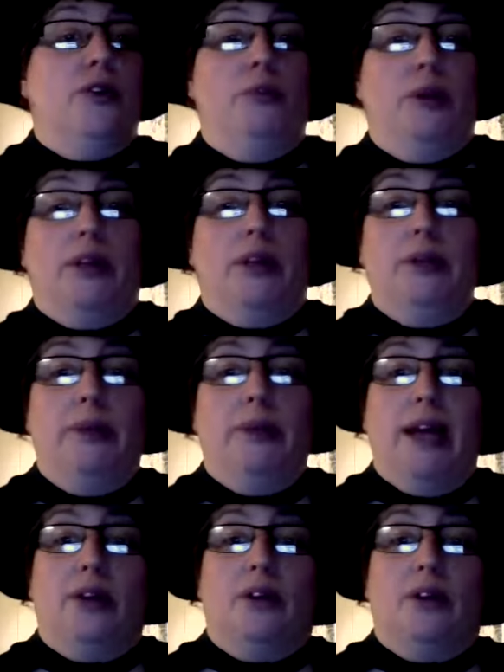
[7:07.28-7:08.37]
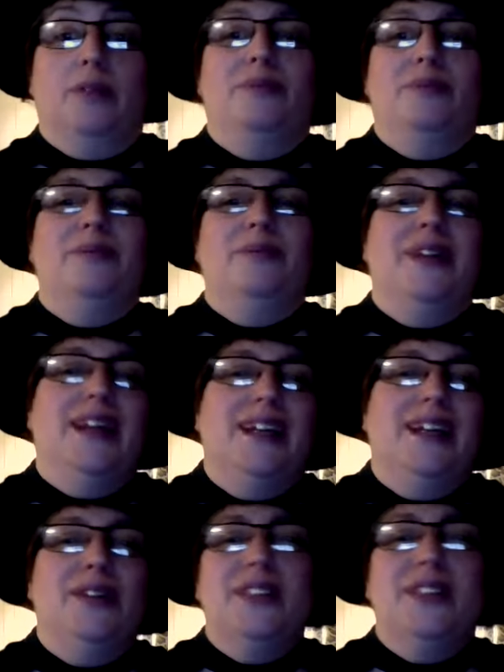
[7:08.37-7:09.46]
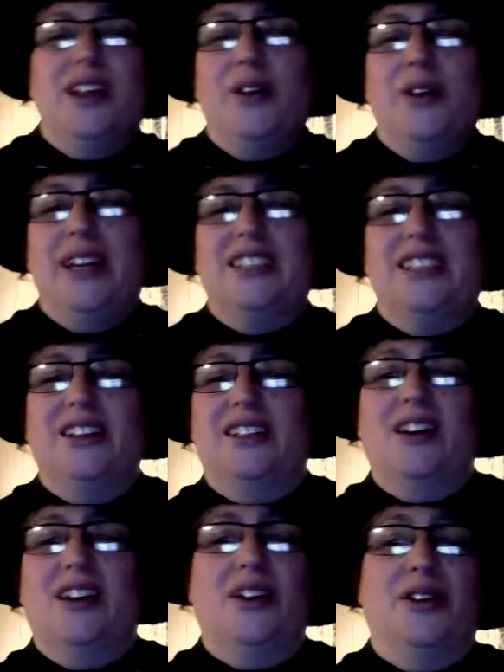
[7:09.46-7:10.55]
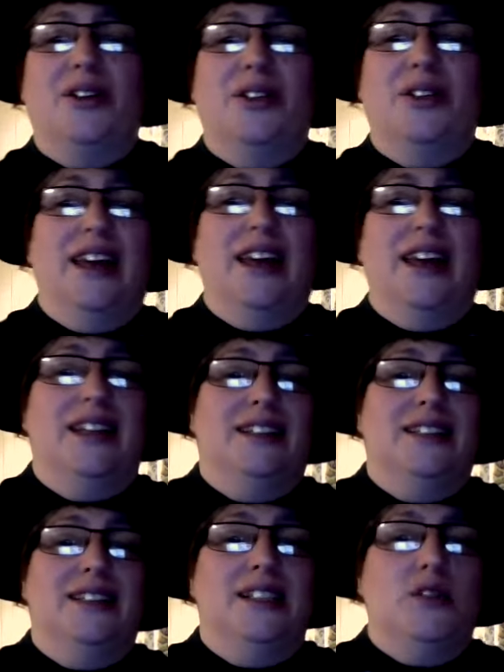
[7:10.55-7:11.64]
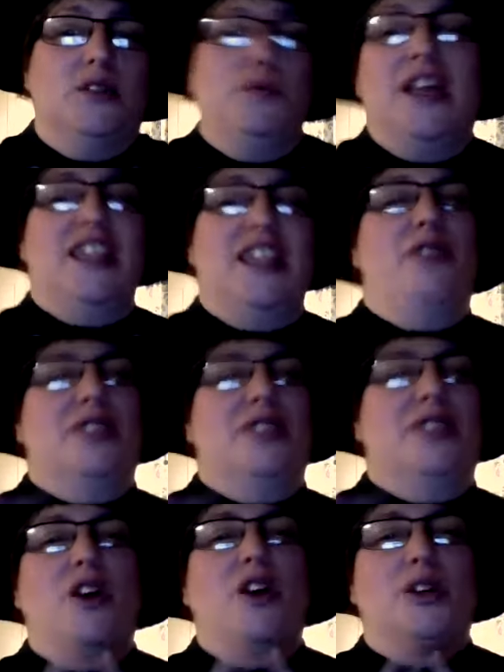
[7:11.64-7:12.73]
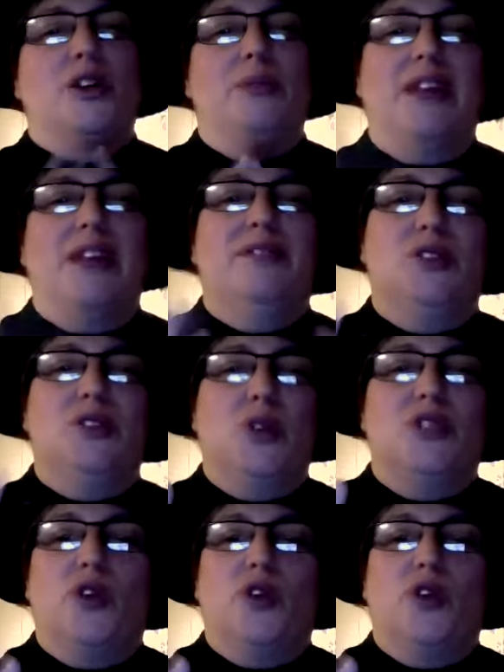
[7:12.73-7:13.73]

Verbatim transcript: Mirabelle to be the bad girl, but it was already starting to dawn on her that being a thief wasn't a long term life choice for